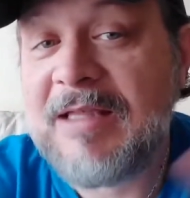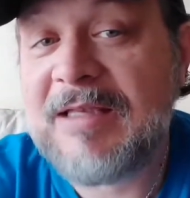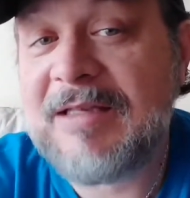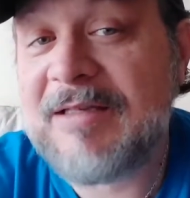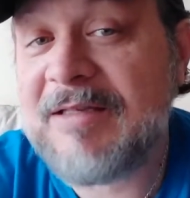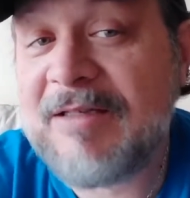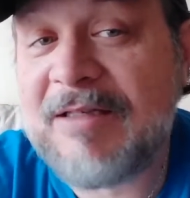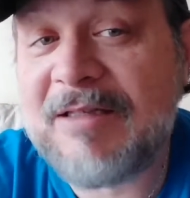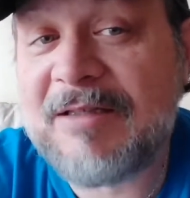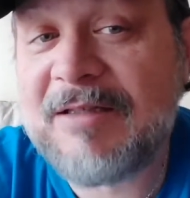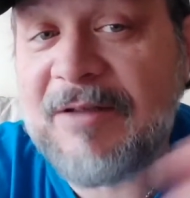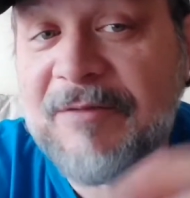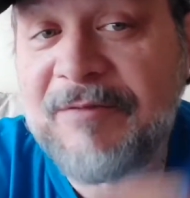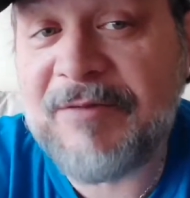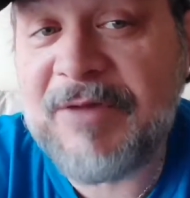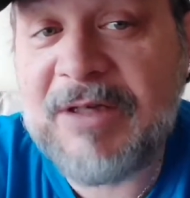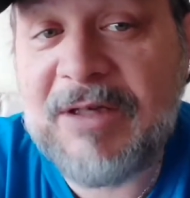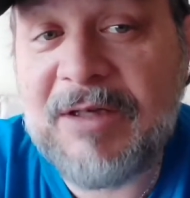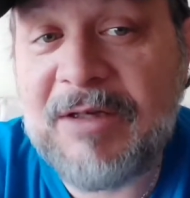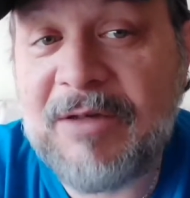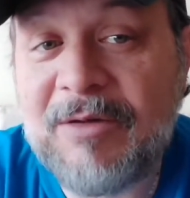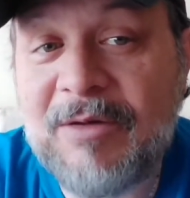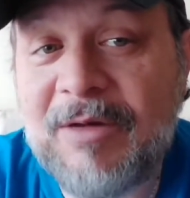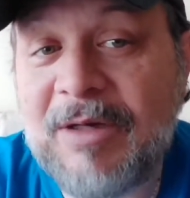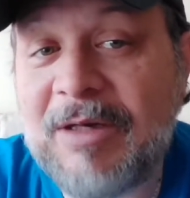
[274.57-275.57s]
This is just a
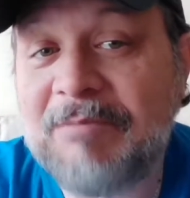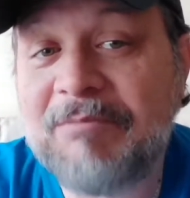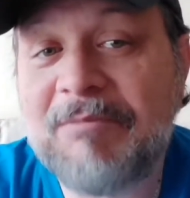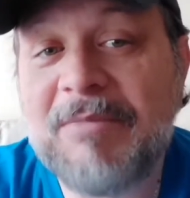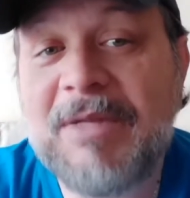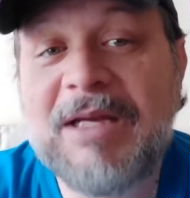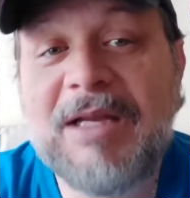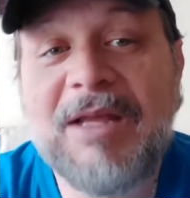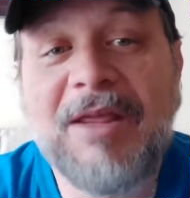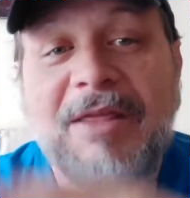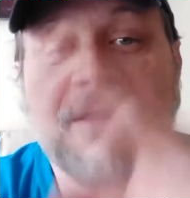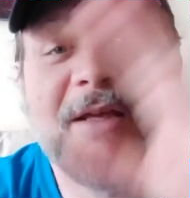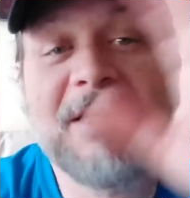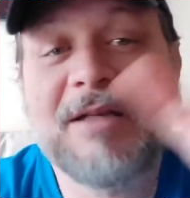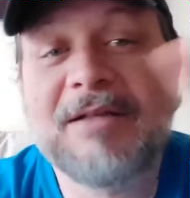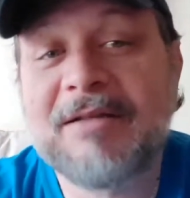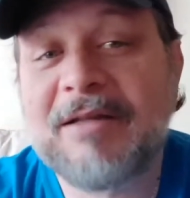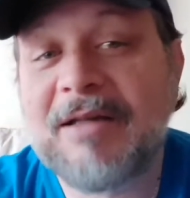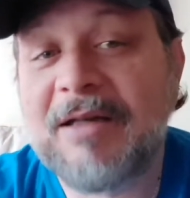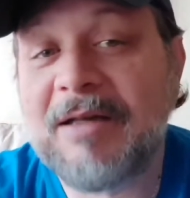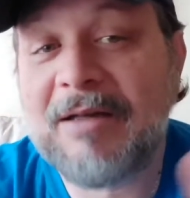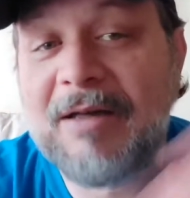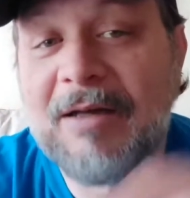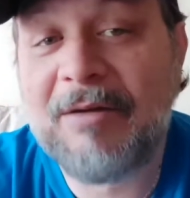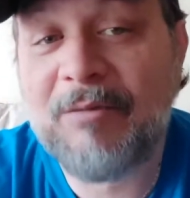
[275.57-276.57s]
video on many
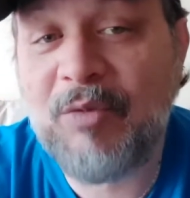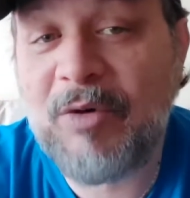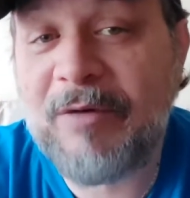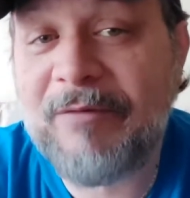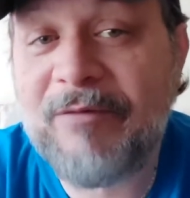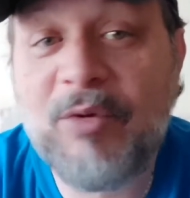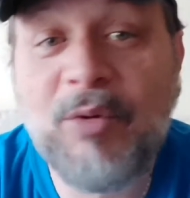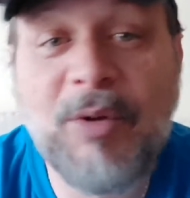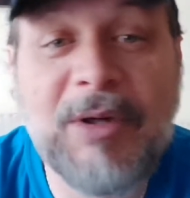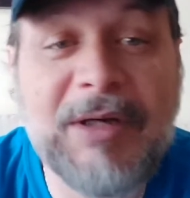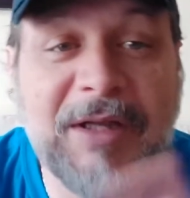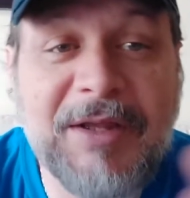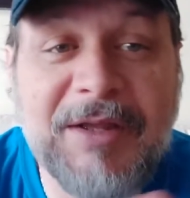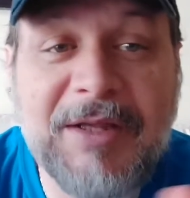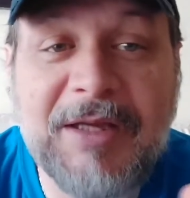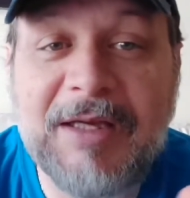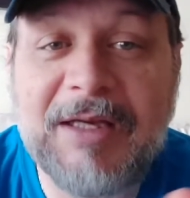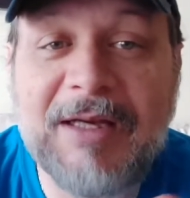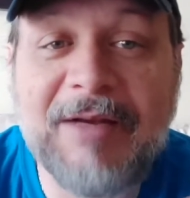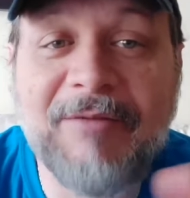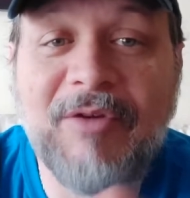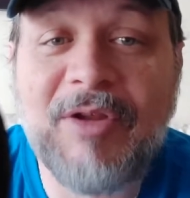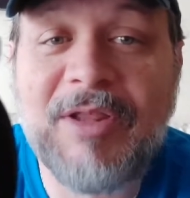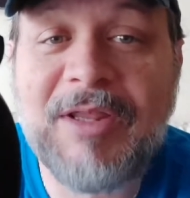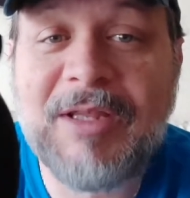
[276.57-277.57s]
things. I review
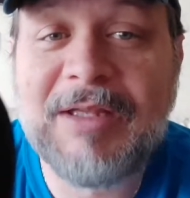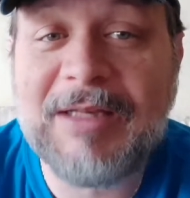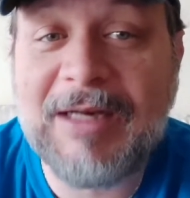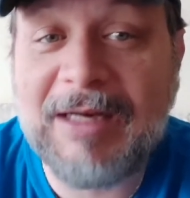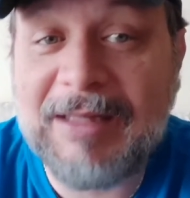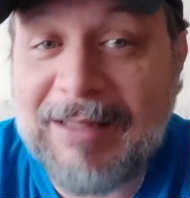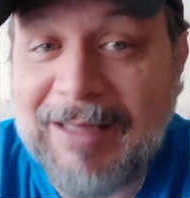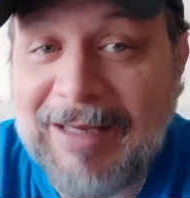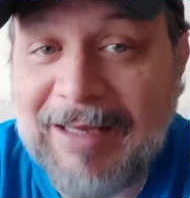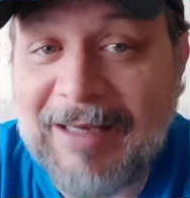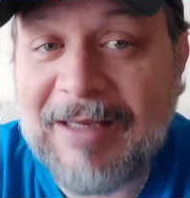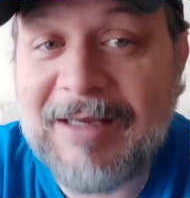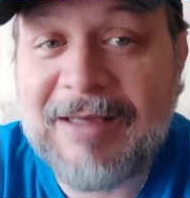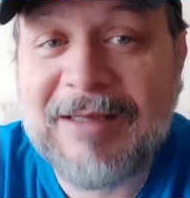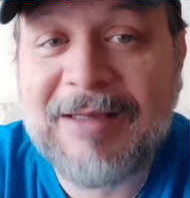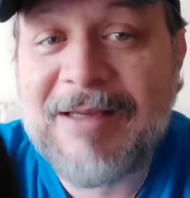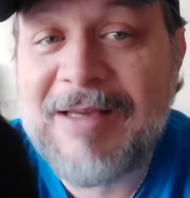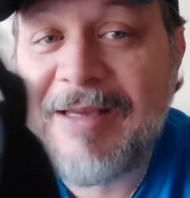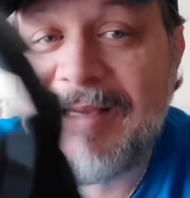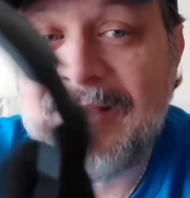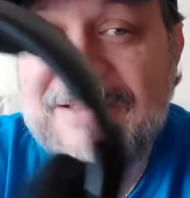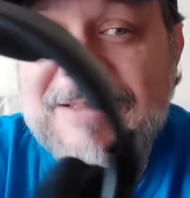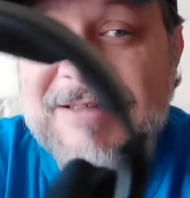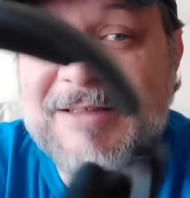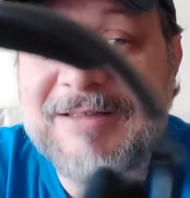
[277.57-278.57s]
anything and everything that I like.
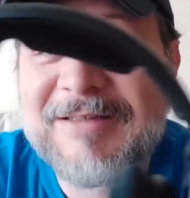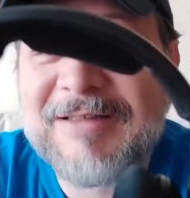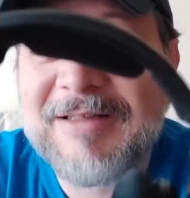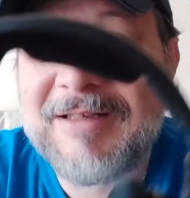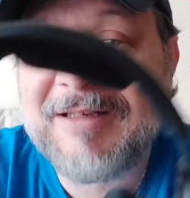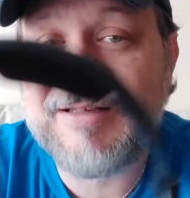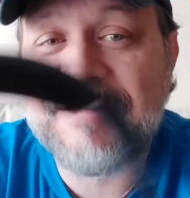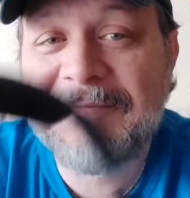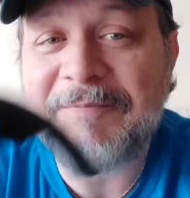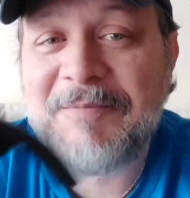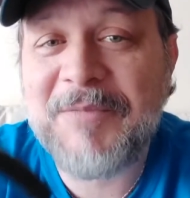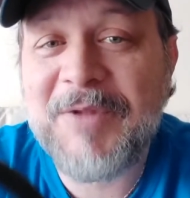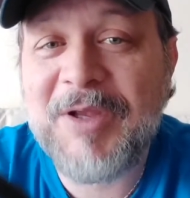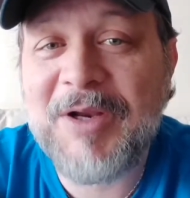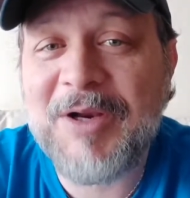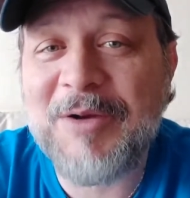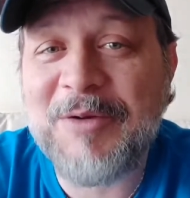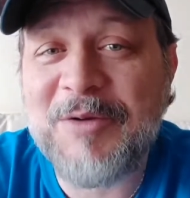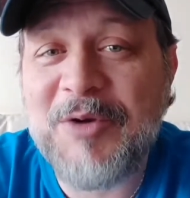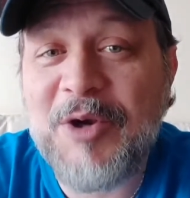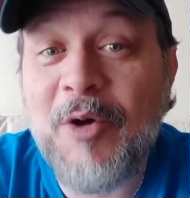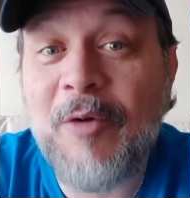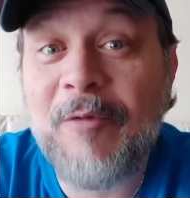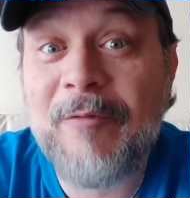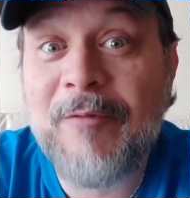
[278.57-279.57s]
Just, you
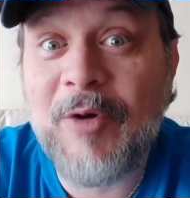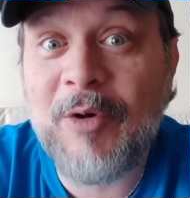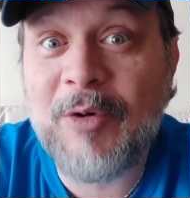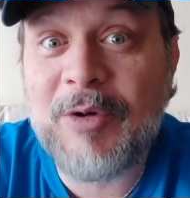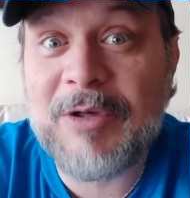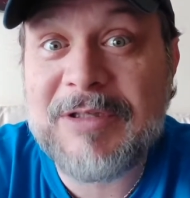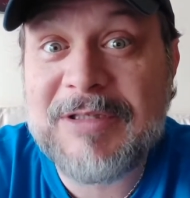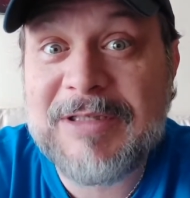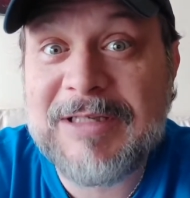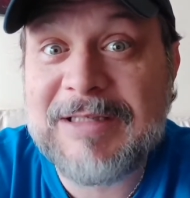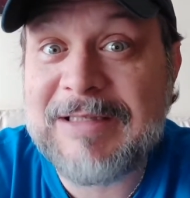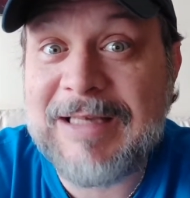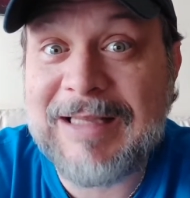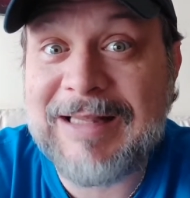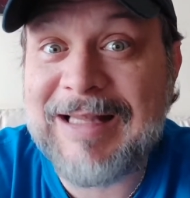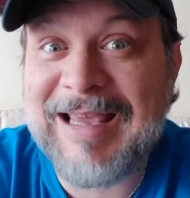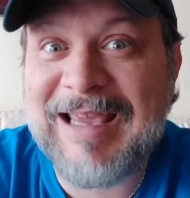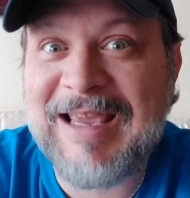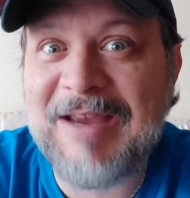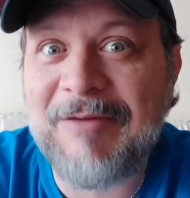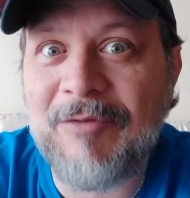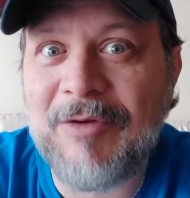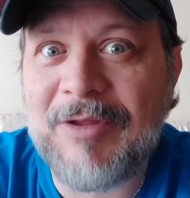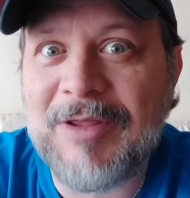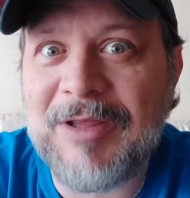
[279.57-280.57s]
know, no focus because I
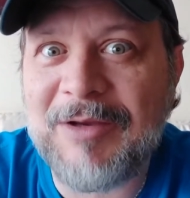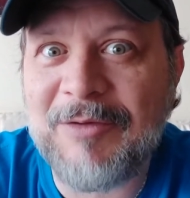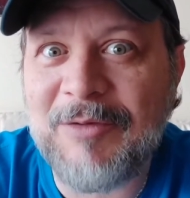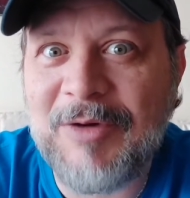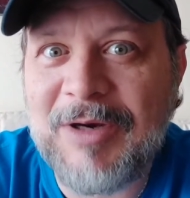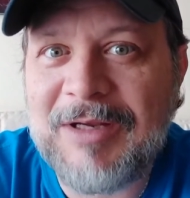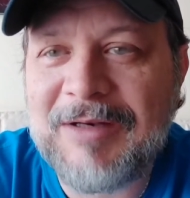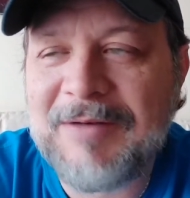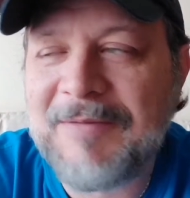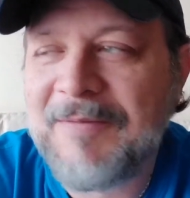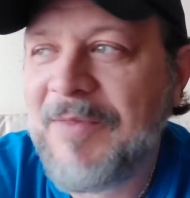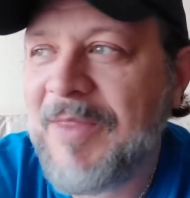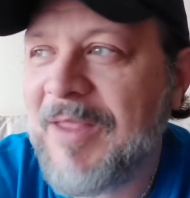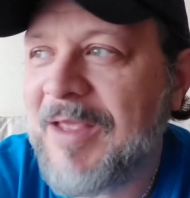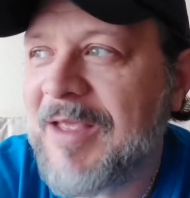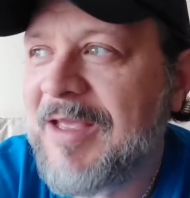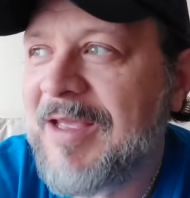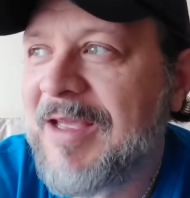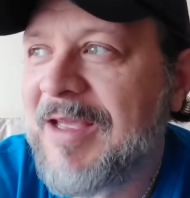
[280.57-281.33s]
like everything, right?